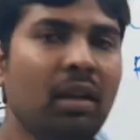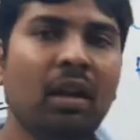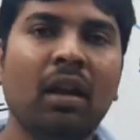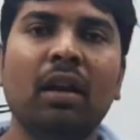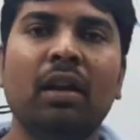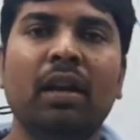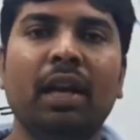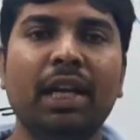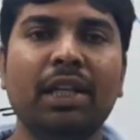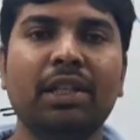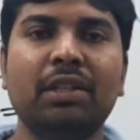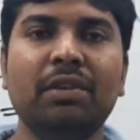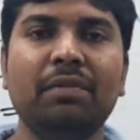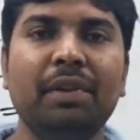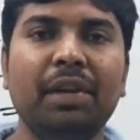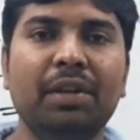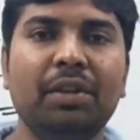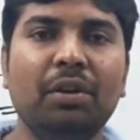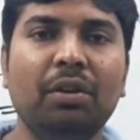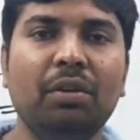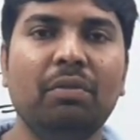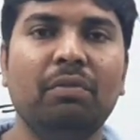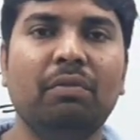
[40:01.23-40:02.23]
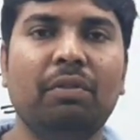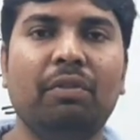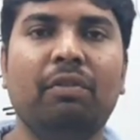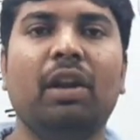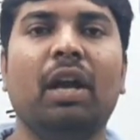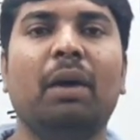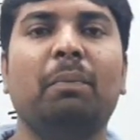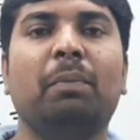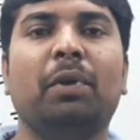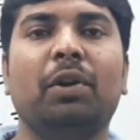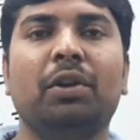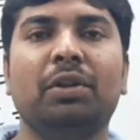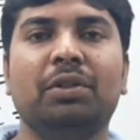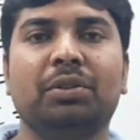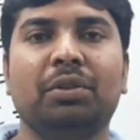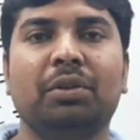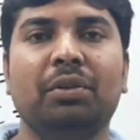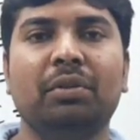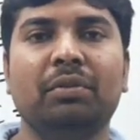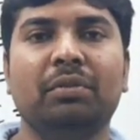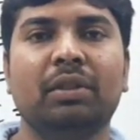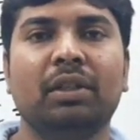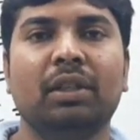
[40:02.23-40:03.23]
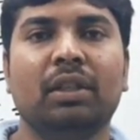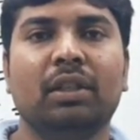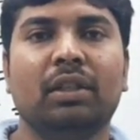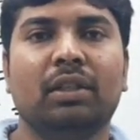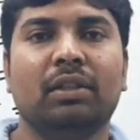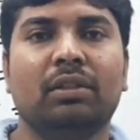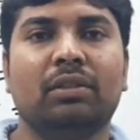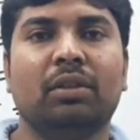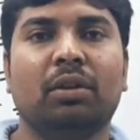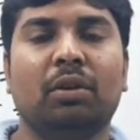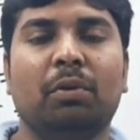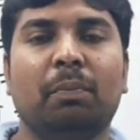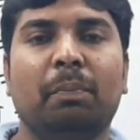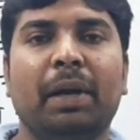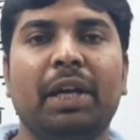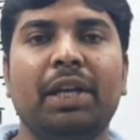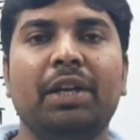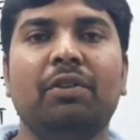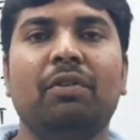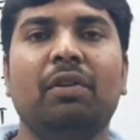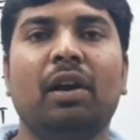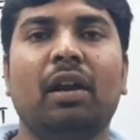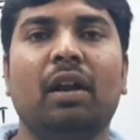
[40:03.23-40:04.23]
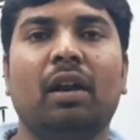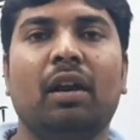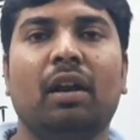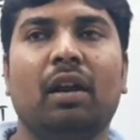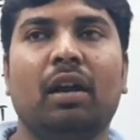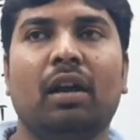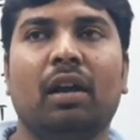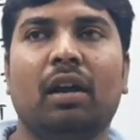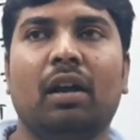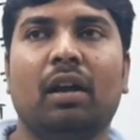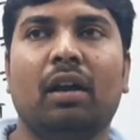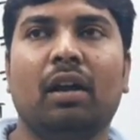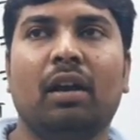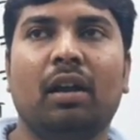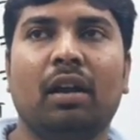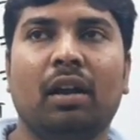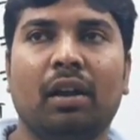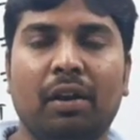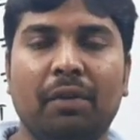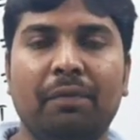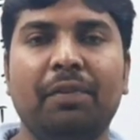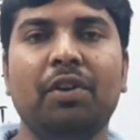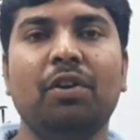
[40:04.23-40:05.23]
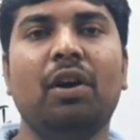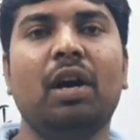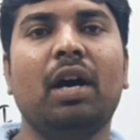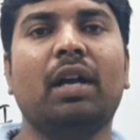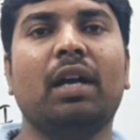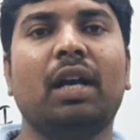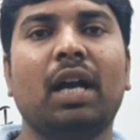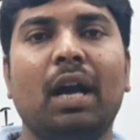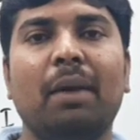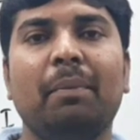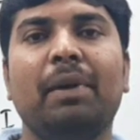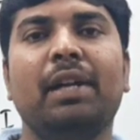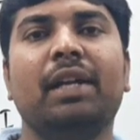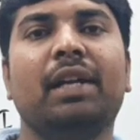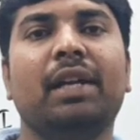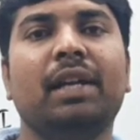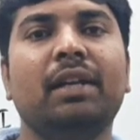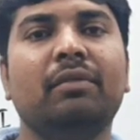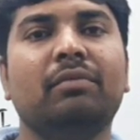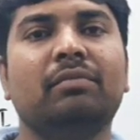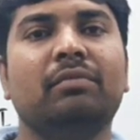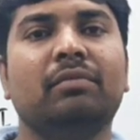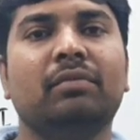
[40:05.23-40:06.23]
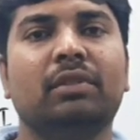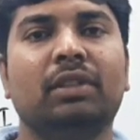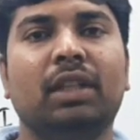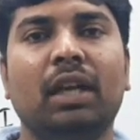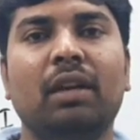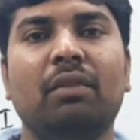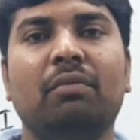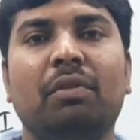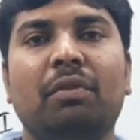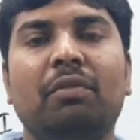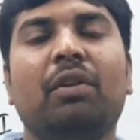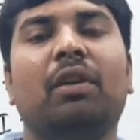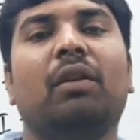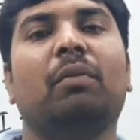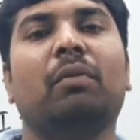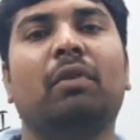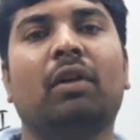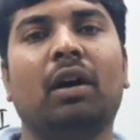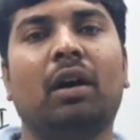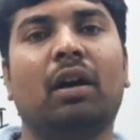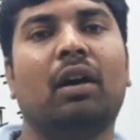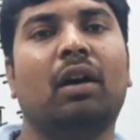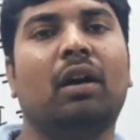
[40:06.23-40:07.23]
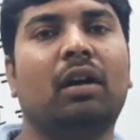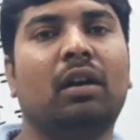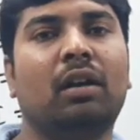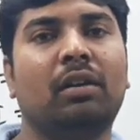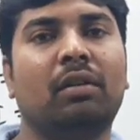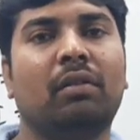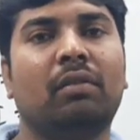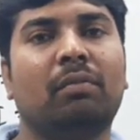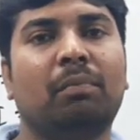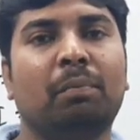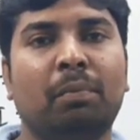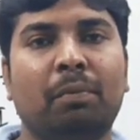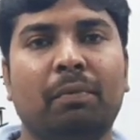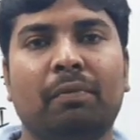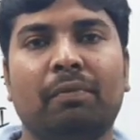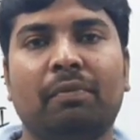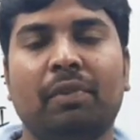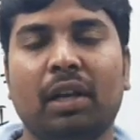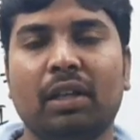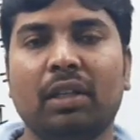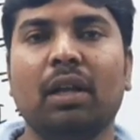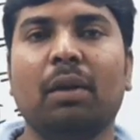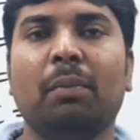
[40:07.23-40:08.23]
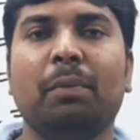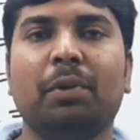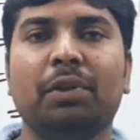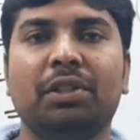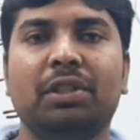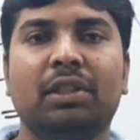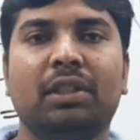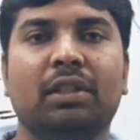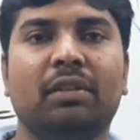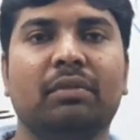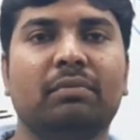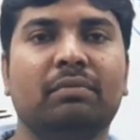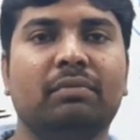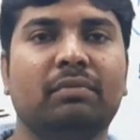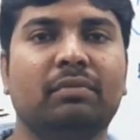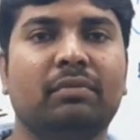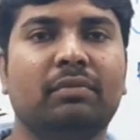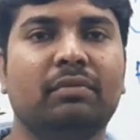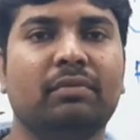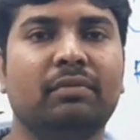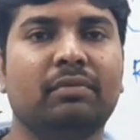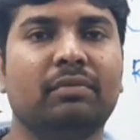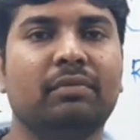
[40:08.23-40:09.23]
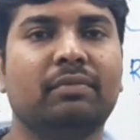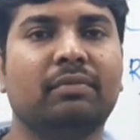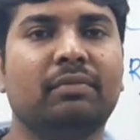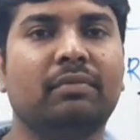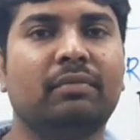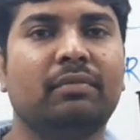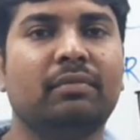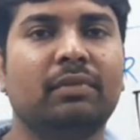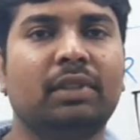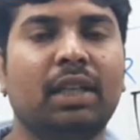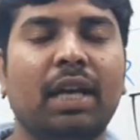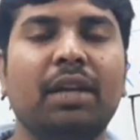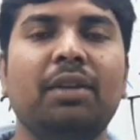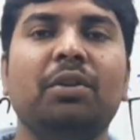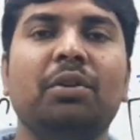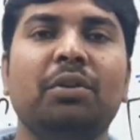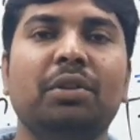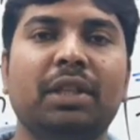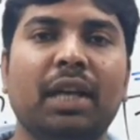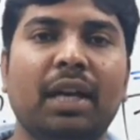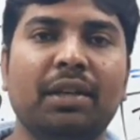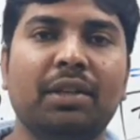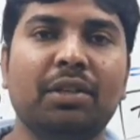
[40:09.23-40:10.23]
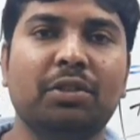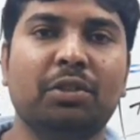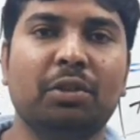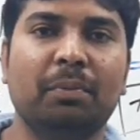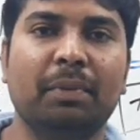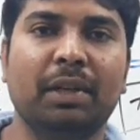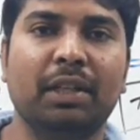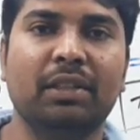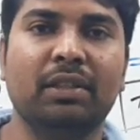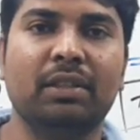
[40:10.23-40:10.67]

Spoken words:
next video we will upload soon. So by your review or commenting, then we will further proceed. Thank you so much.